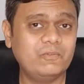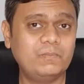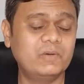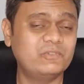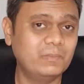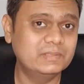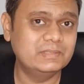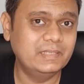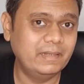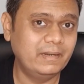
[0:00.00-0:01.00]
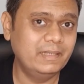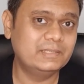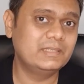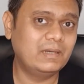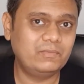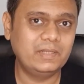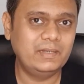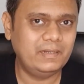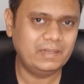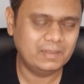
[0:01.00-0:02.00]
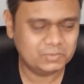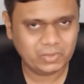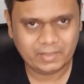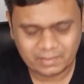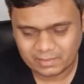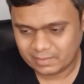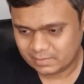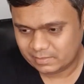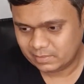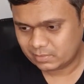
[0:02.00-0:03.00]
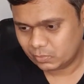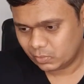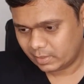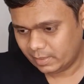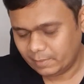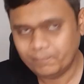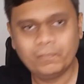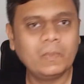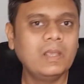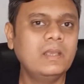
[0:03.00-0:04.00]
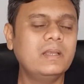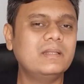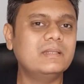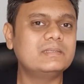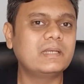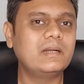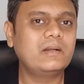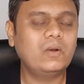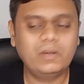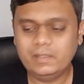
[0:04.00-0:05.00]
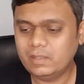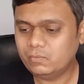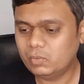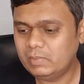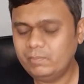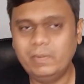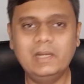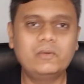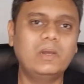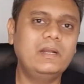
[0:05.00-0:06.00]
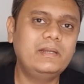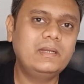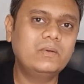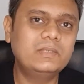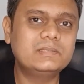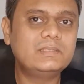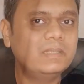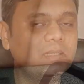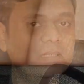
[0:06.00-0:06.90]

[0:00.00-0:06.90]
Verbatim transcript: of performance degradation after heating up. So I think it is just okay. The second con here would be build quality. Now this thing